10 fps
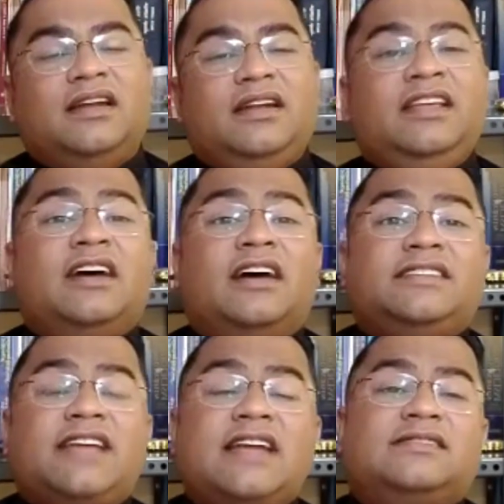Neither
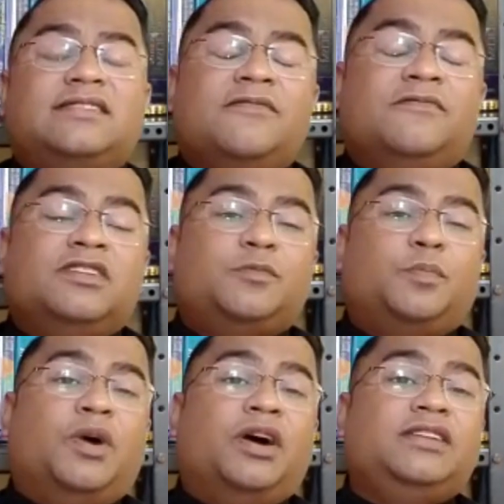attend someone's
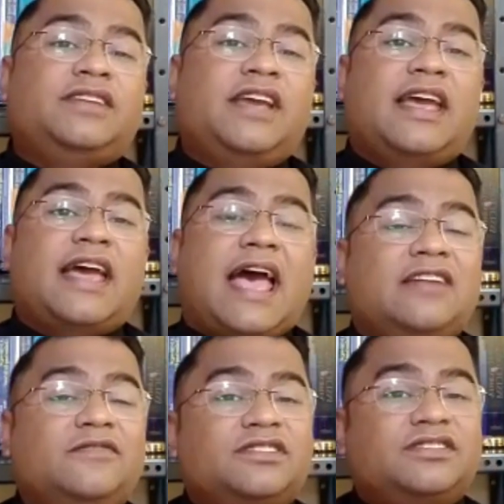birthday,
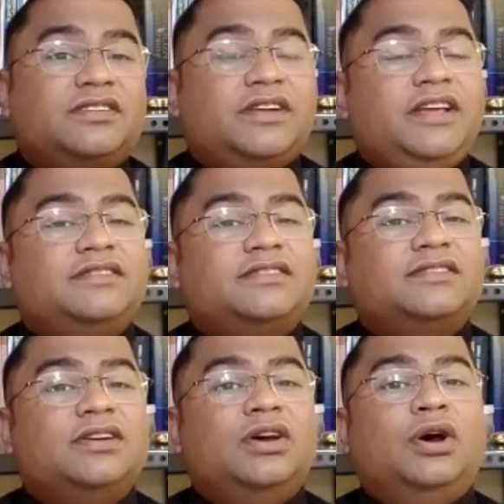anniversaries,
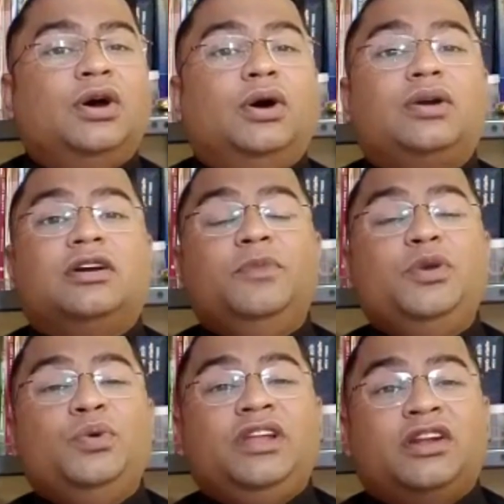or
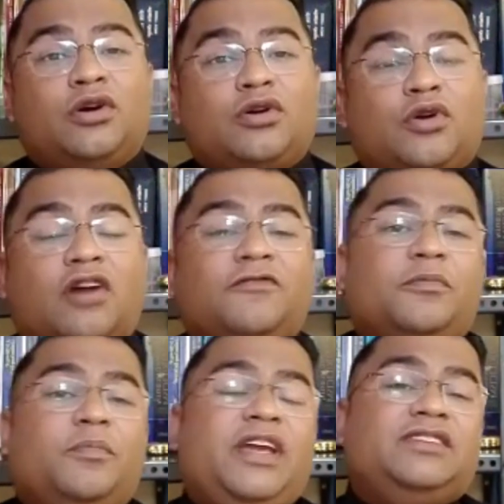communion or
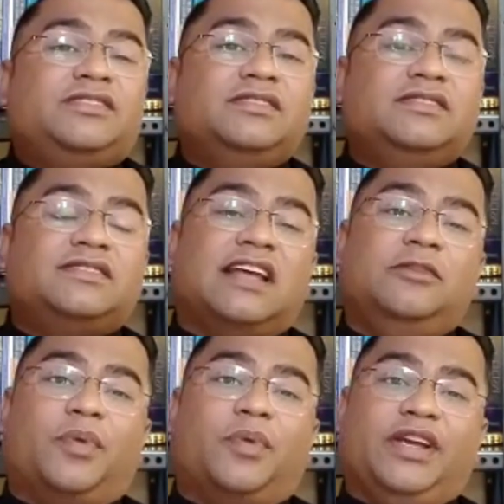confirmation
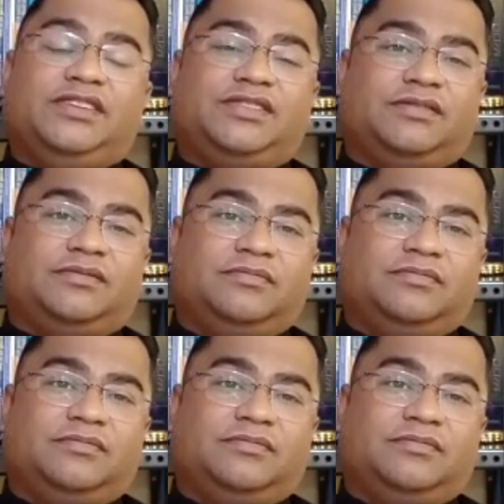celebration